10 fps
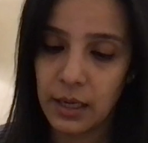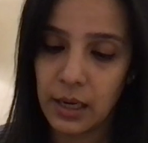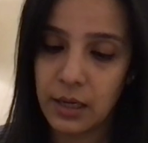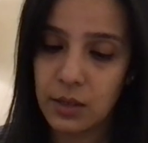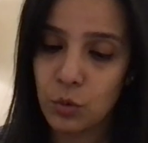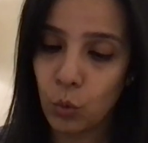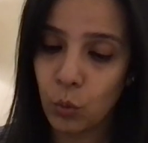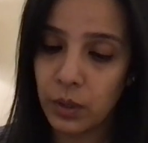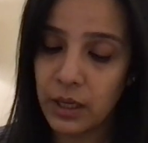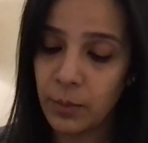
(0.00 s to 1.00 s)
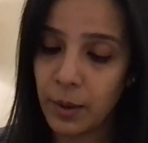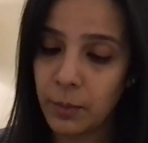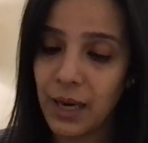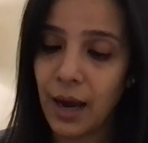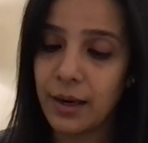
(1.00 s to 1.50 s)
it is only when
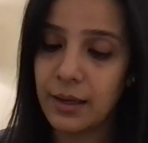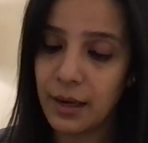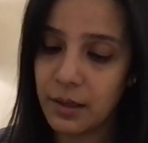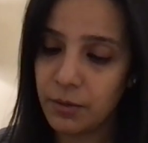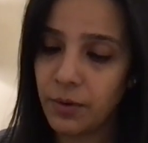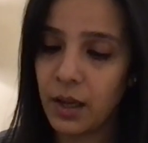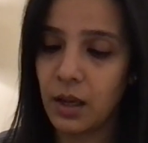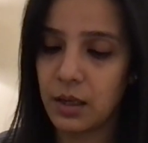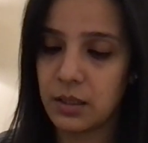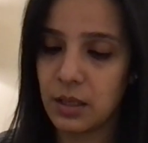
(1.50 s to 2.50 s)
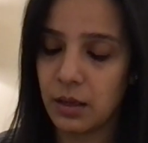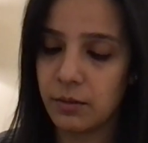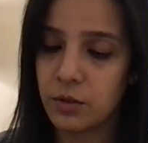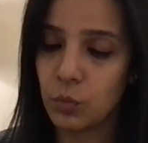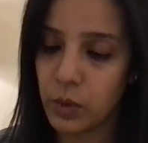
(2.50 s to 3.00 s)
we identify
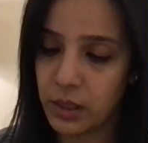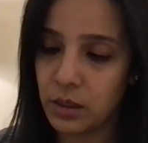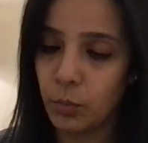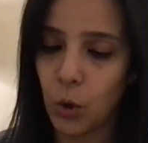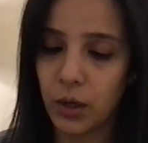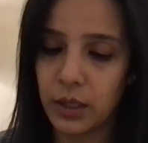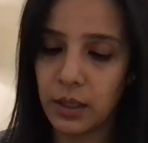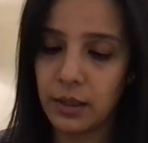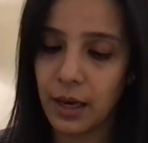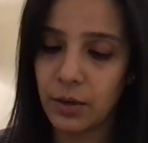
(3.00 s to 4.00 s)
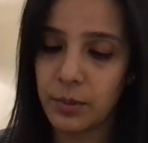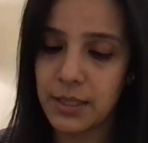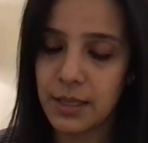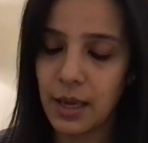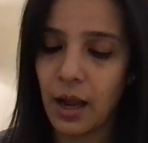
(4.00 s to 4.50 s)
ourselves with the body that we
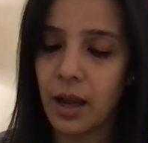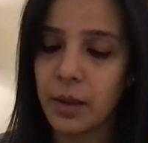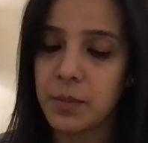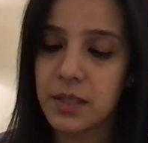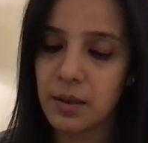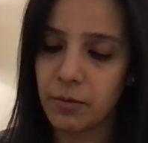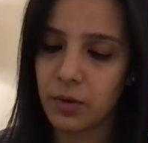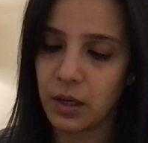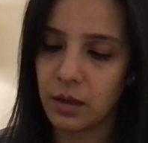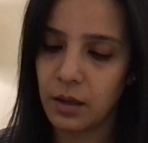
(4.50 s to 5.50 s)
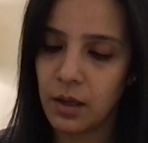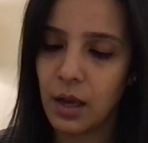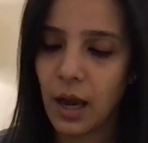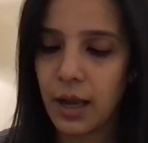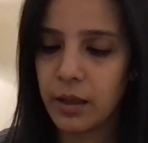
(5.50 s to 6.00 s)
say, I am suffering,
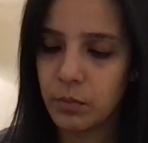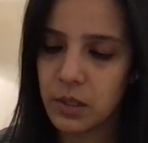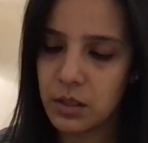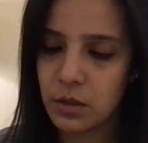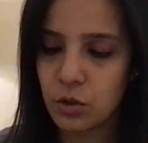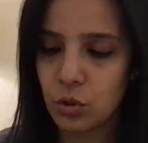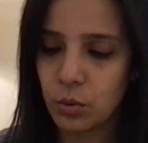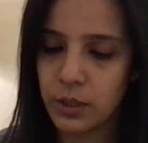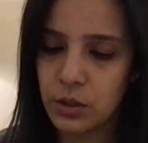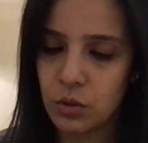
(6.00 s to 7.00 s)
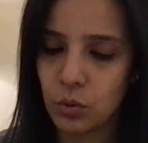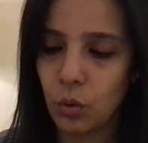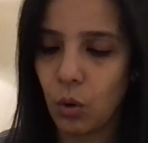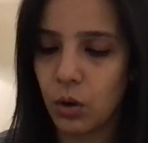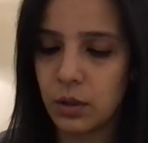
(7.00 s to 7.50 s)
I am Mr. So and so,
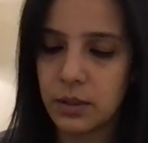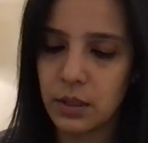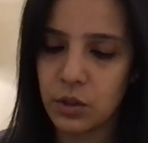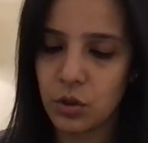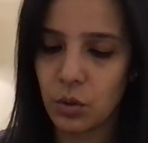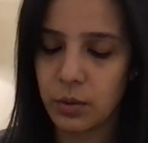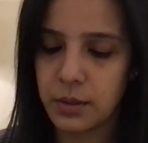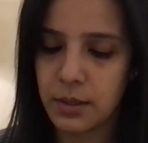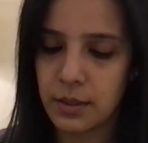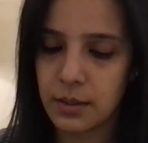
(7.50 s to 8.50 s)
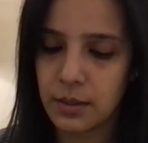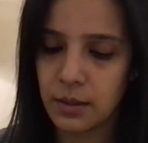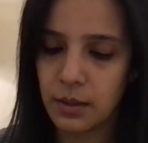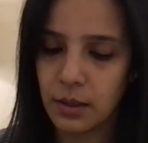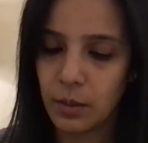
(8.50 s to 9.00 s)
all such nonsense.
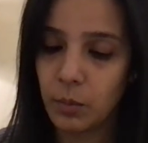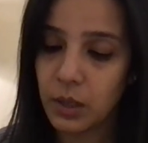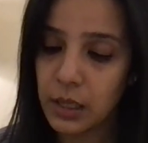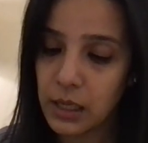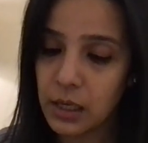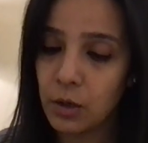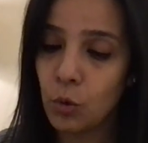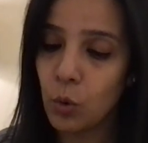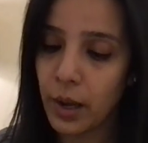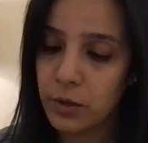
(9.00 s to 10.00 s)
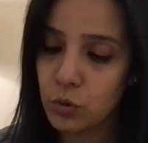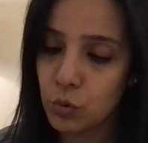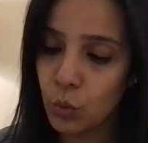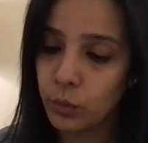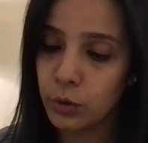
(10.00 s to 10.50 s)
But he who has
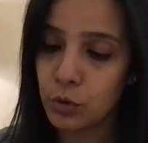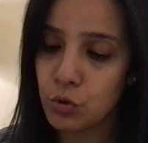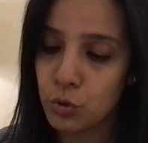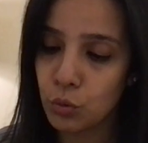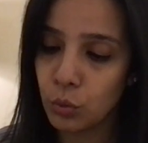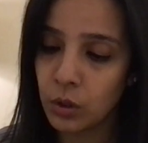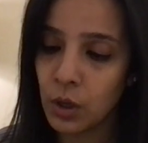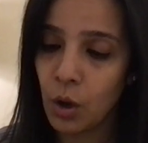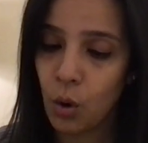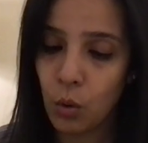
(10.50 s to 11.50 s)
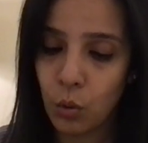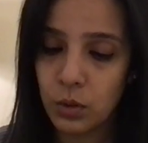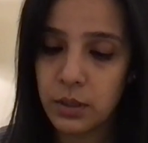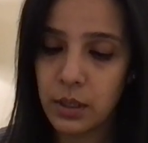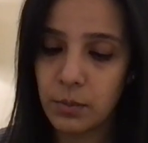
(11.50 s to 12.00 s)
known the truth
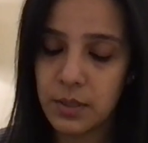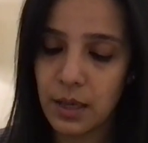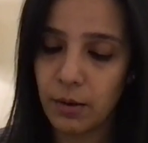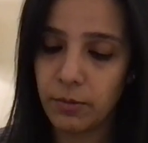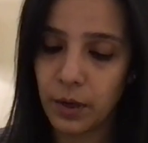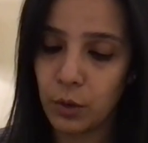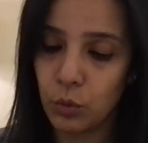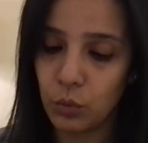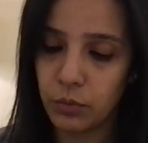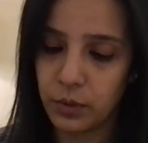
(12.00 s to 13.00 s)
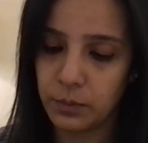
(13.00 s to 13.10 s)
holds himself aloof.